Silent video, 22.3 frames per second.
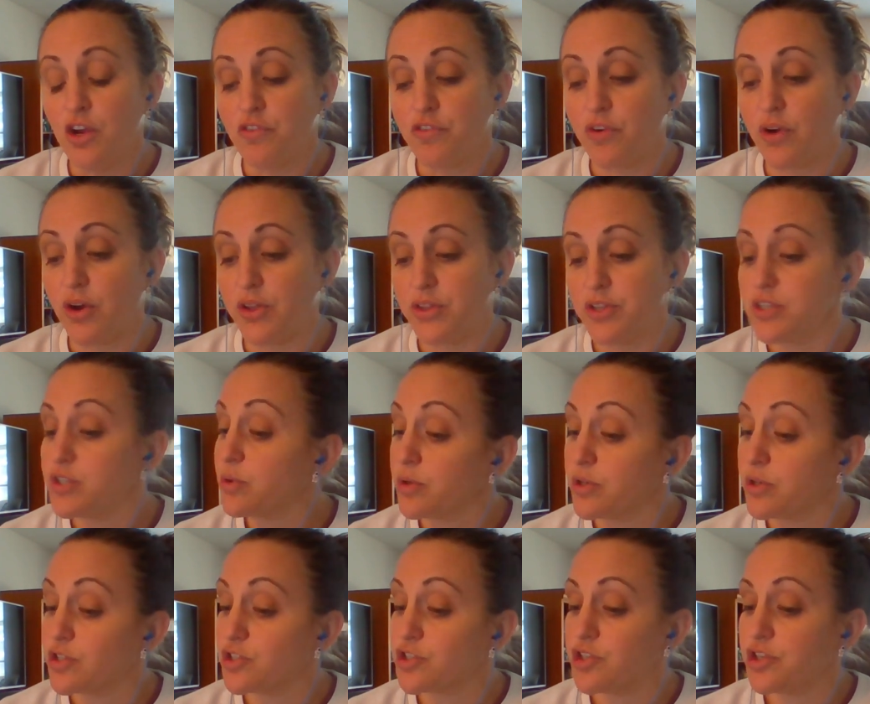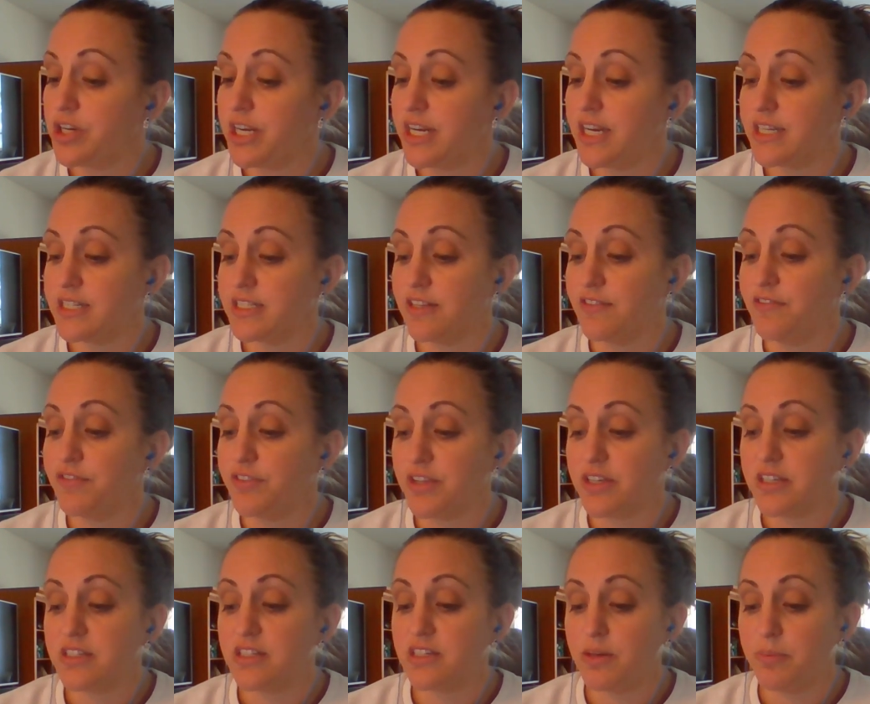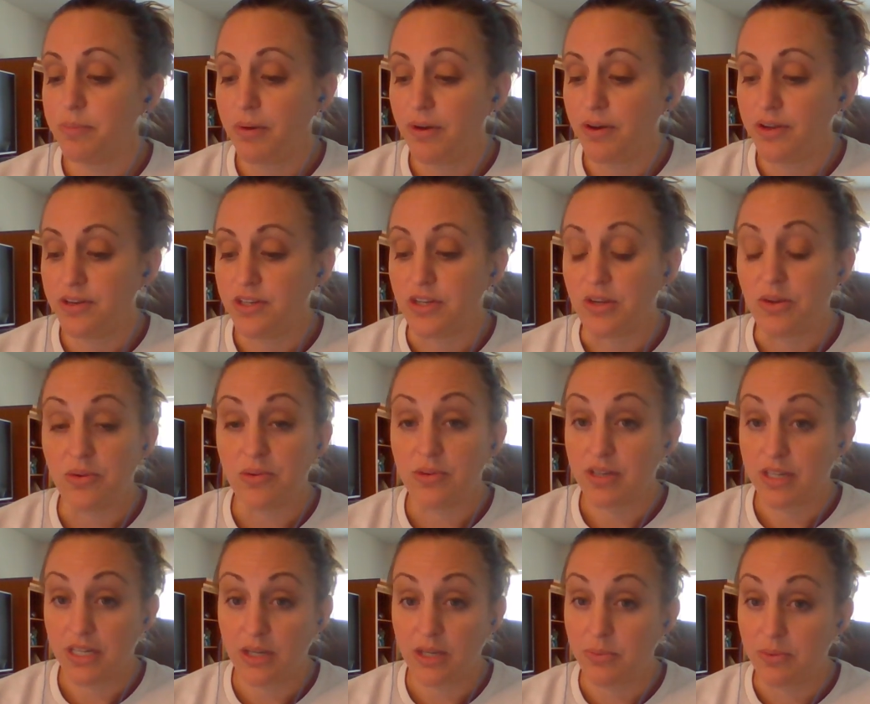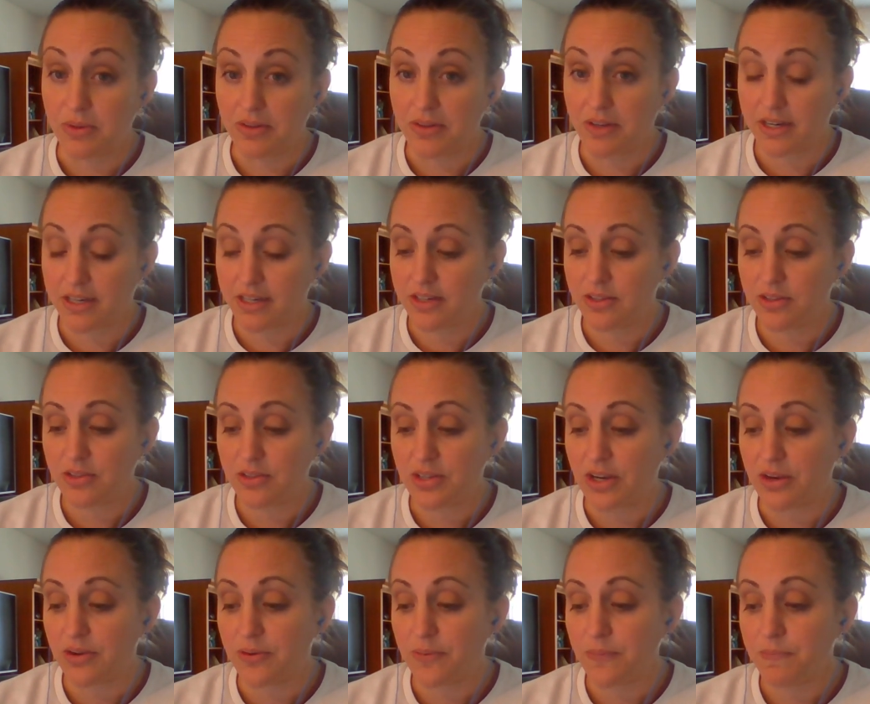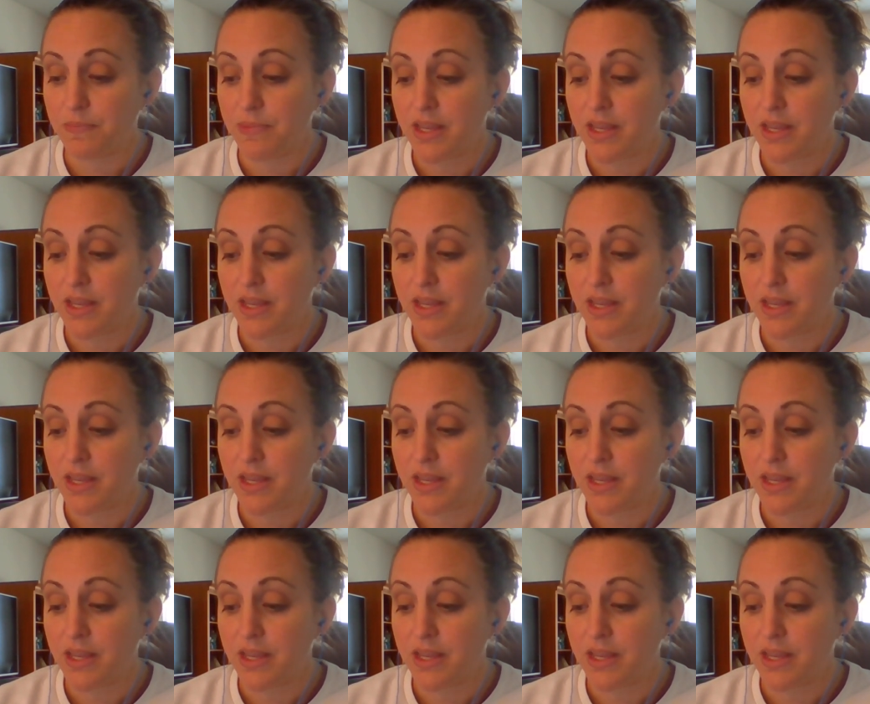For all the torture he has inflicted upon you, he will not kill you.